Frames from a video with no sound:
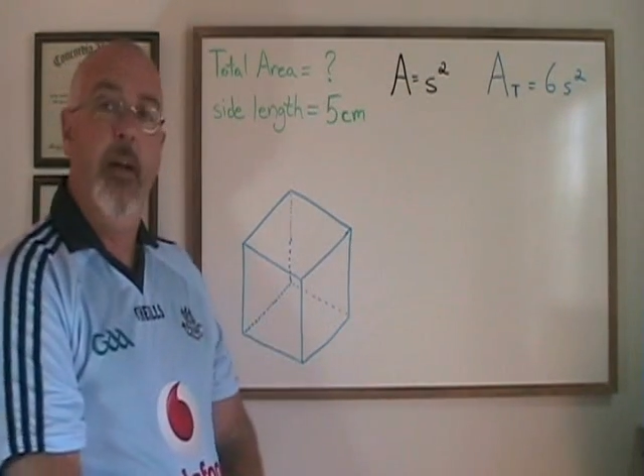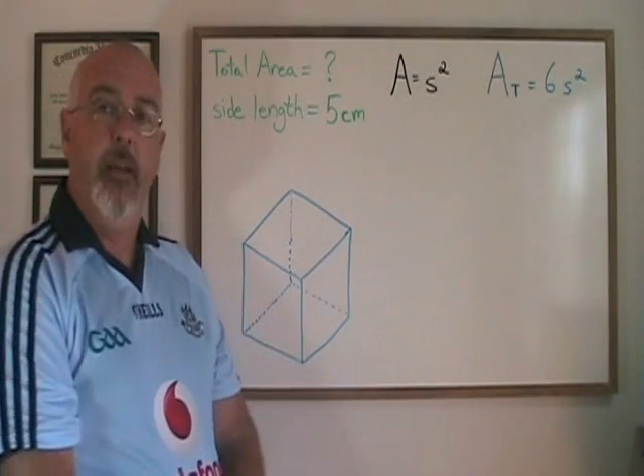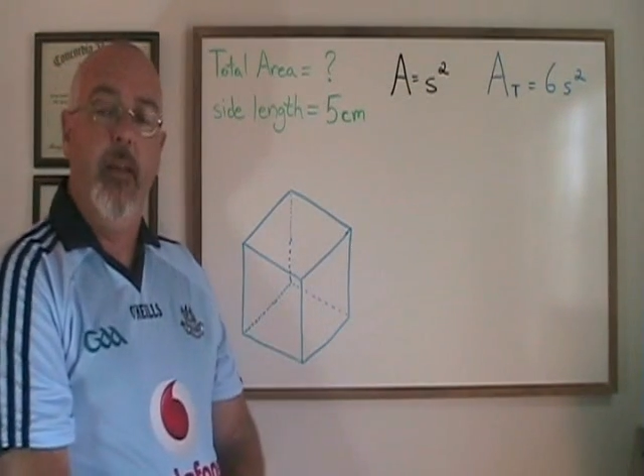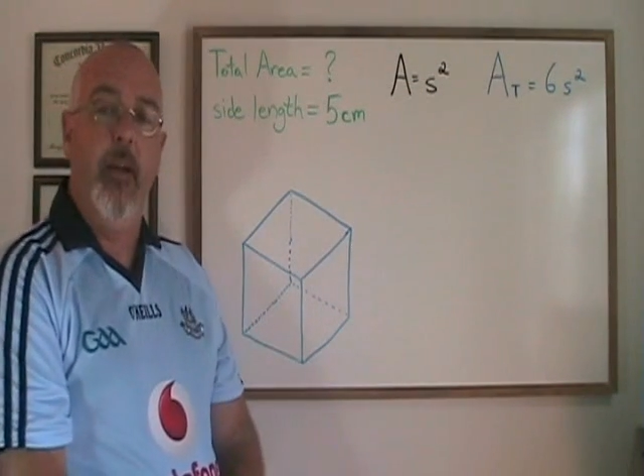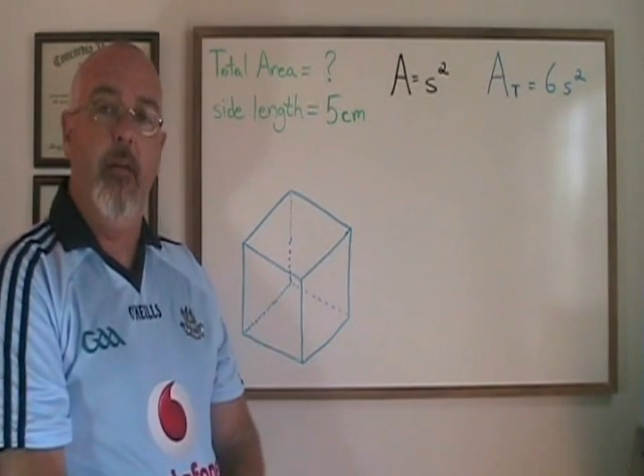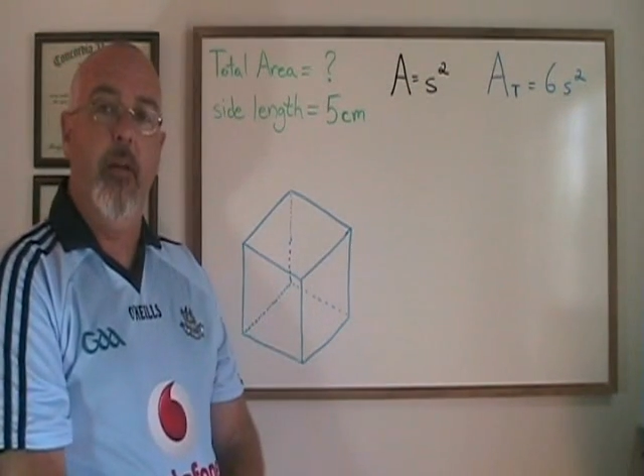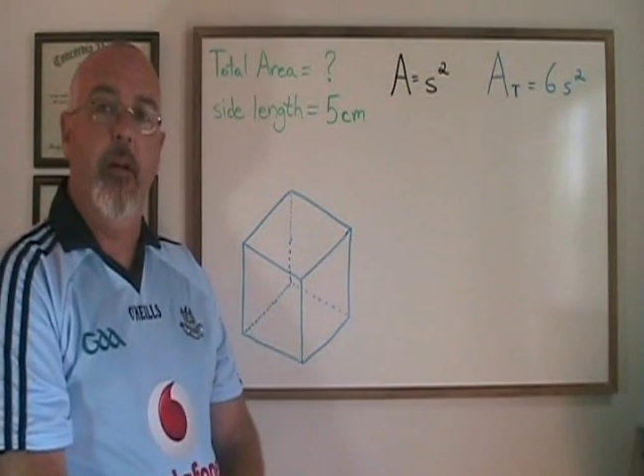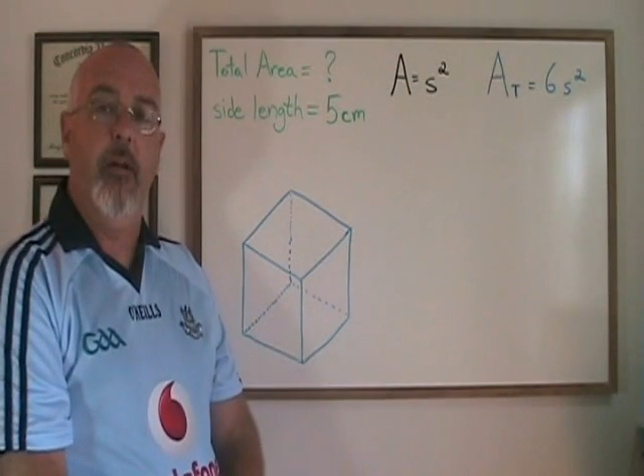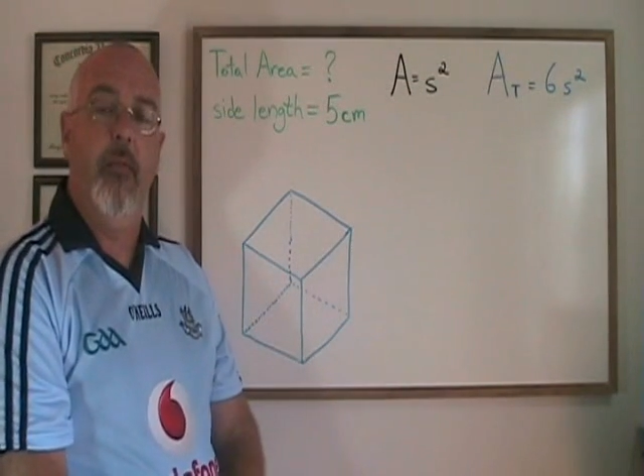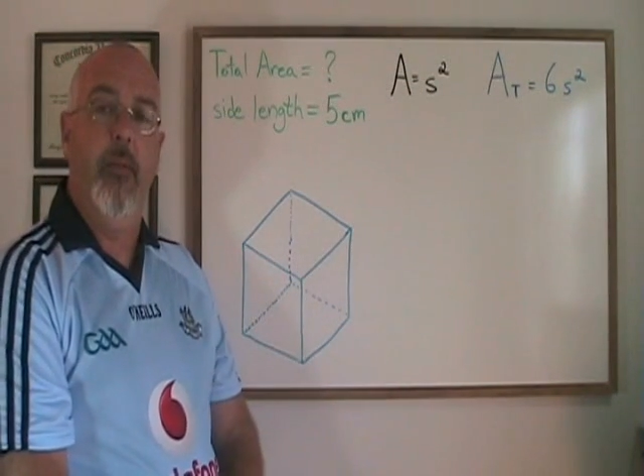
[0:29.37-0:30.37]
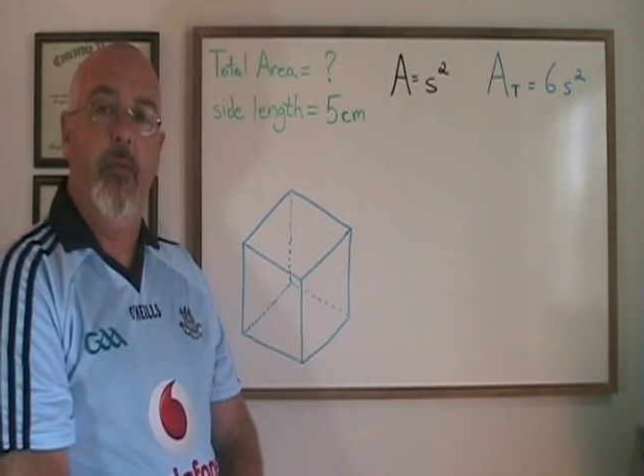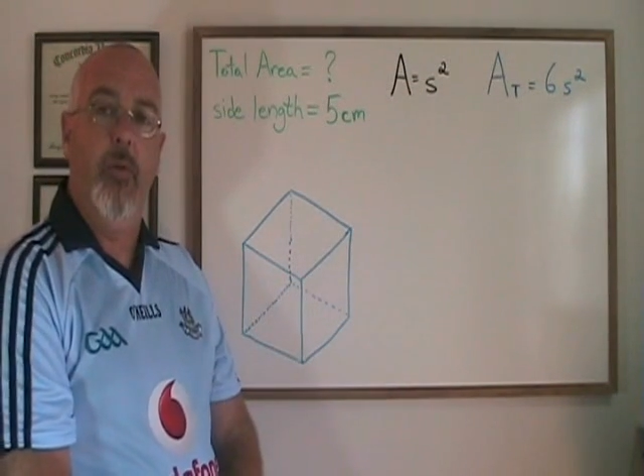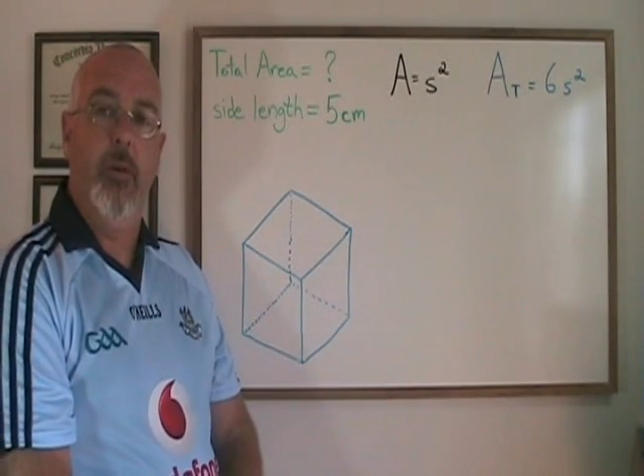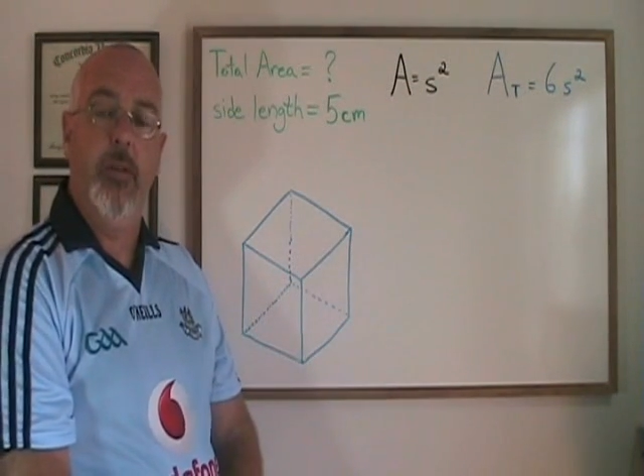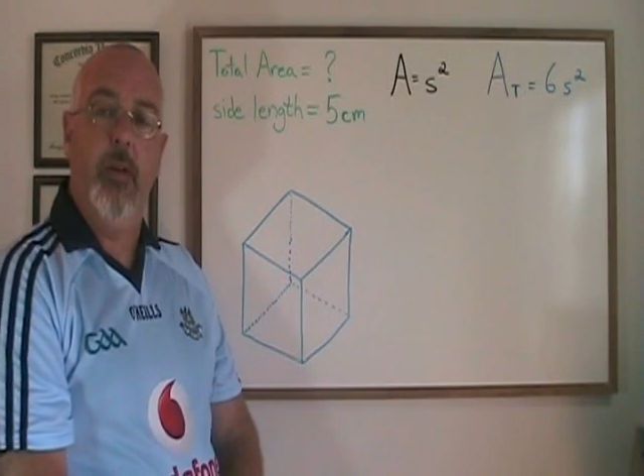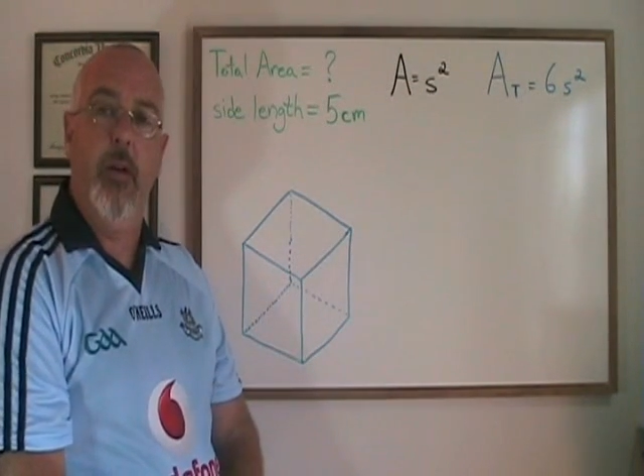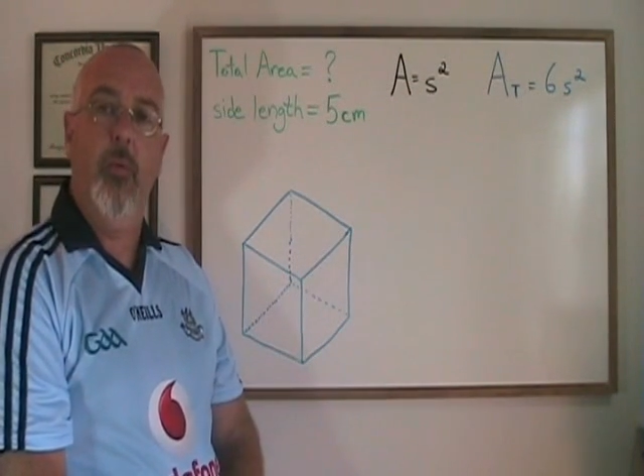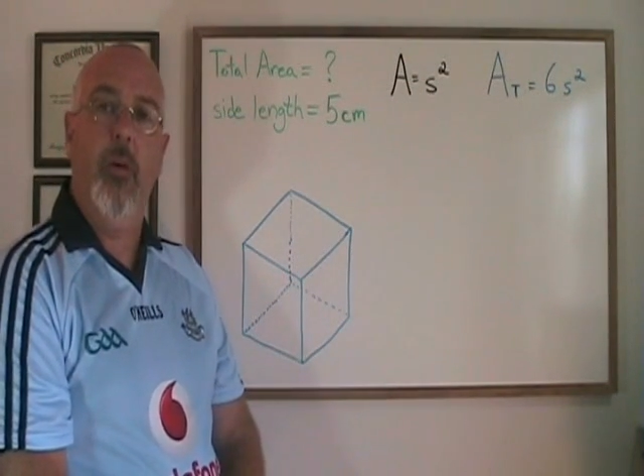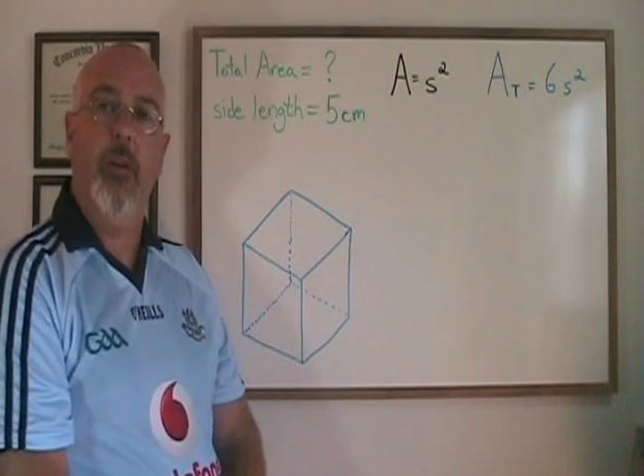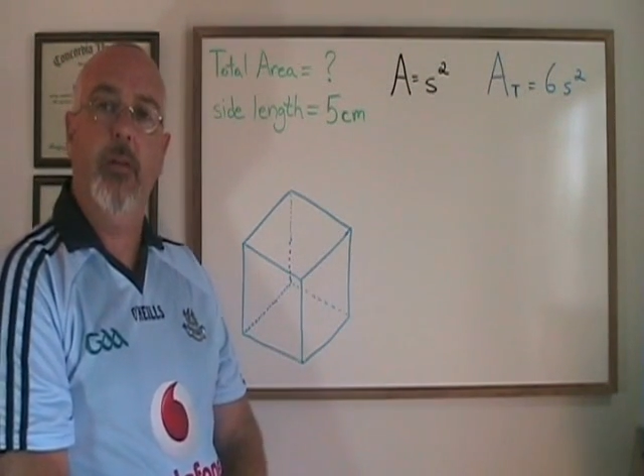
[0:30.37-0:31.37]
the area of the four side
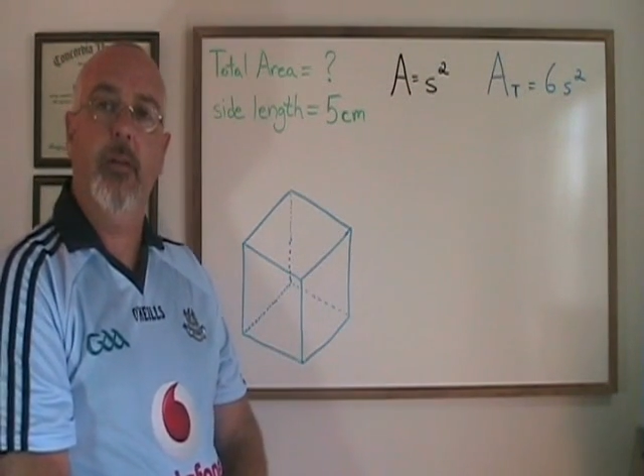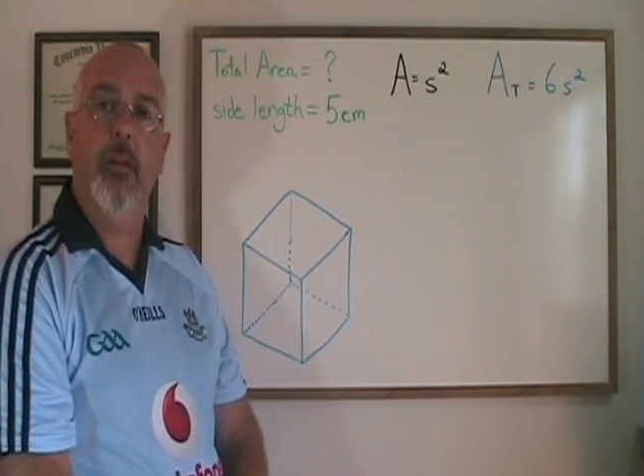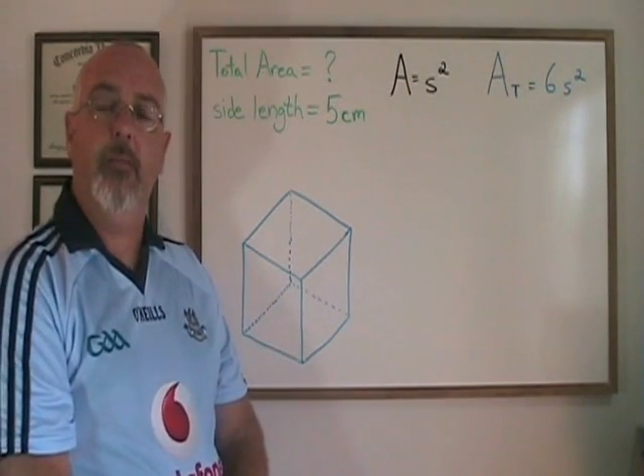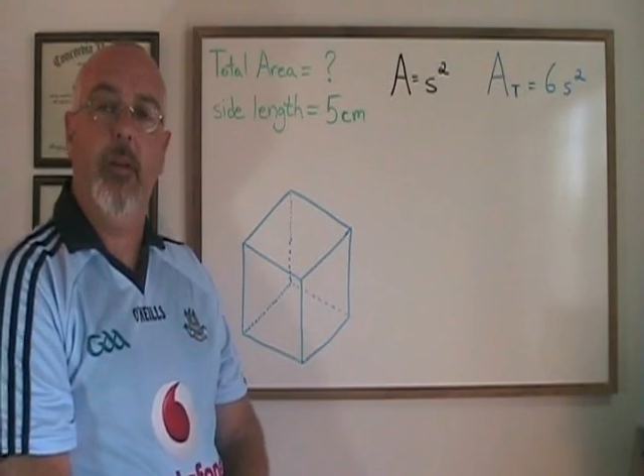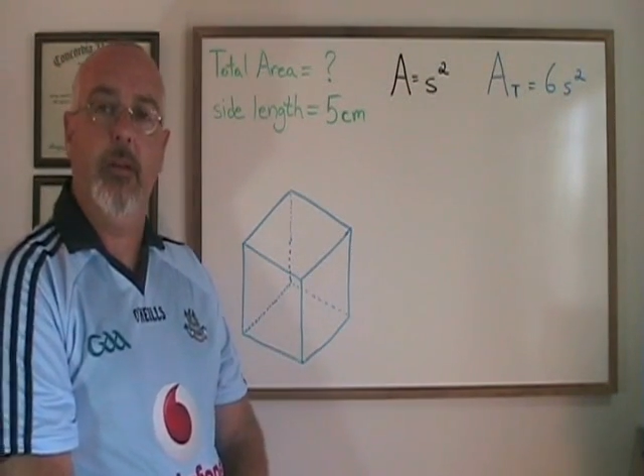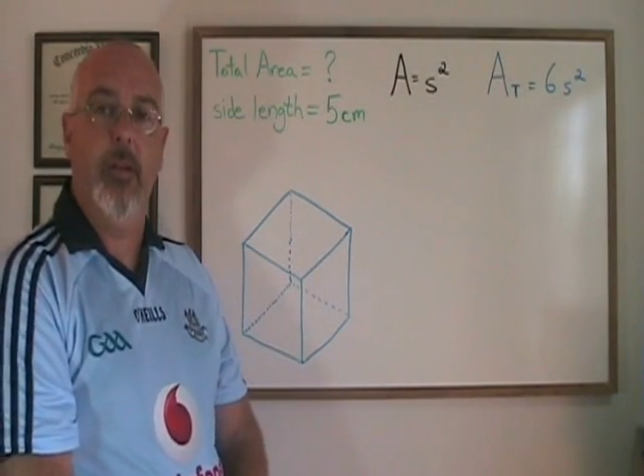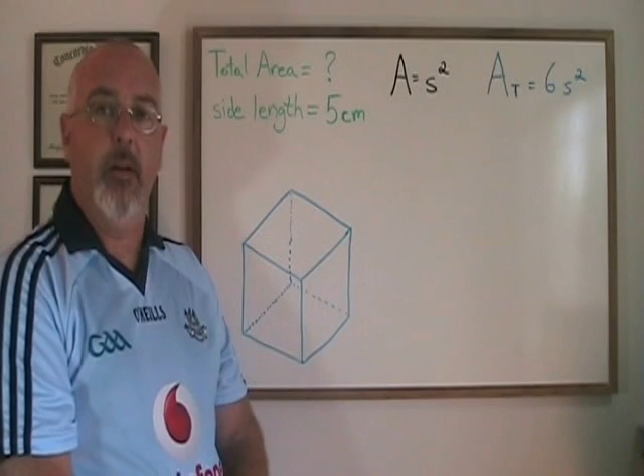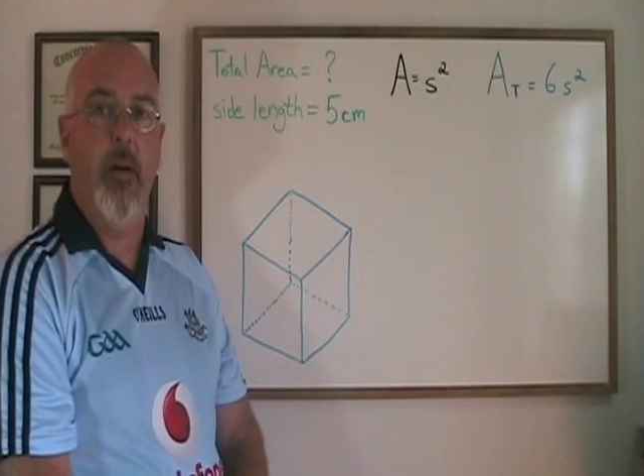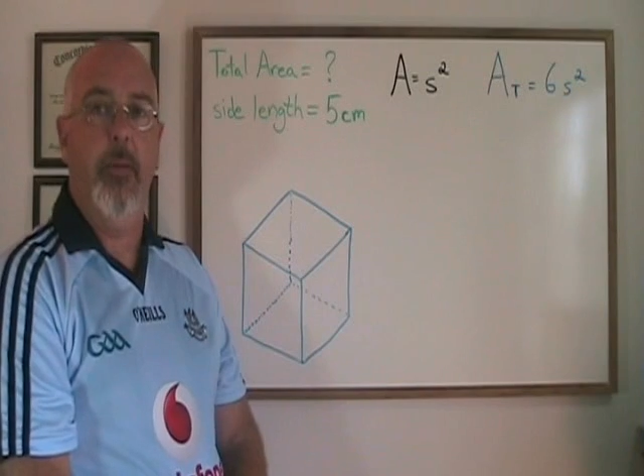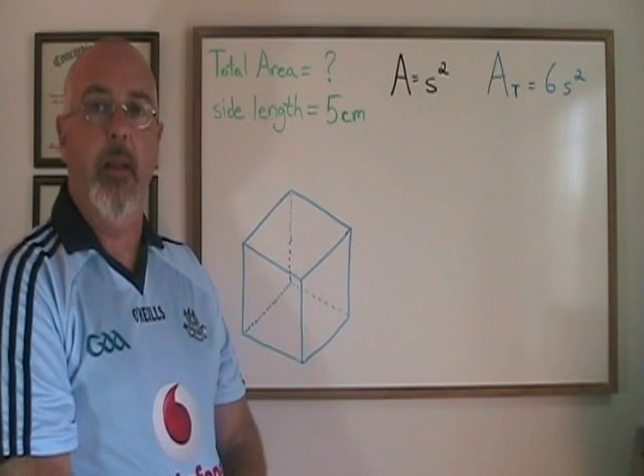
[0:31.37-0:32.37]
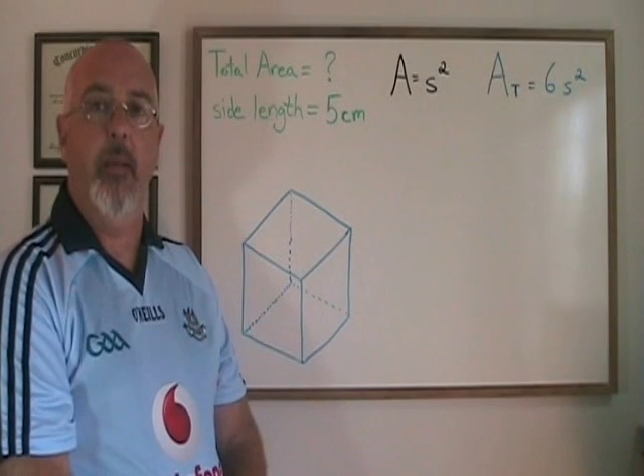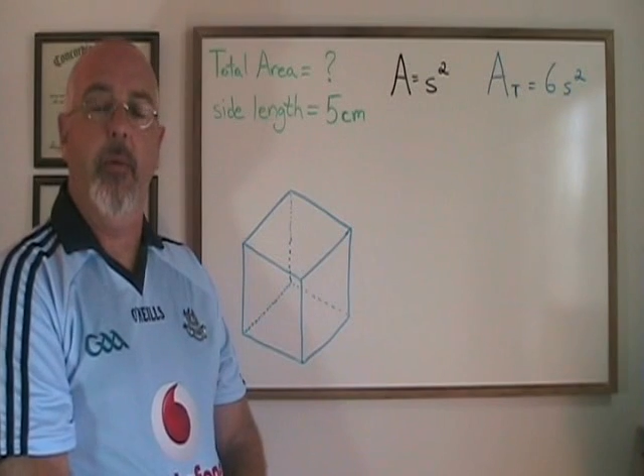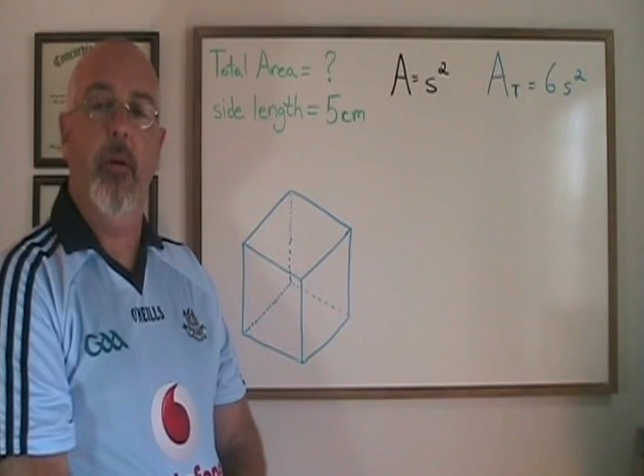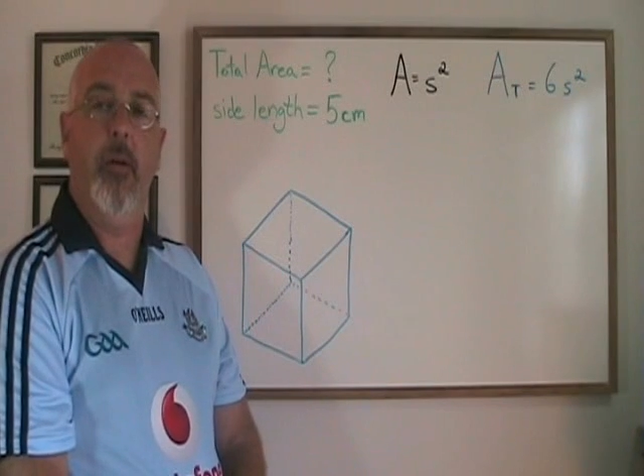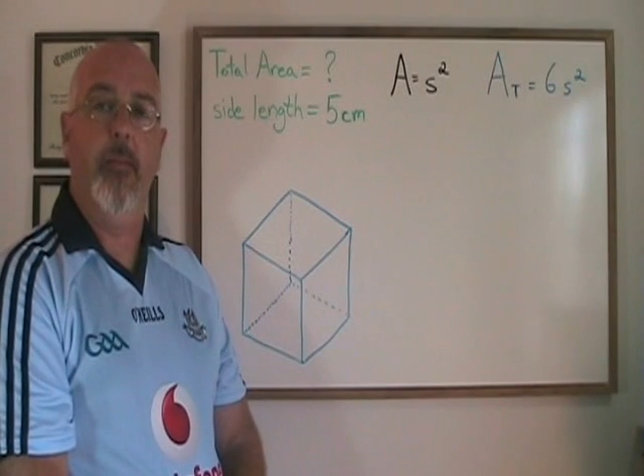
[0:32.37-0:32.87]
walls plus the top and the bottom.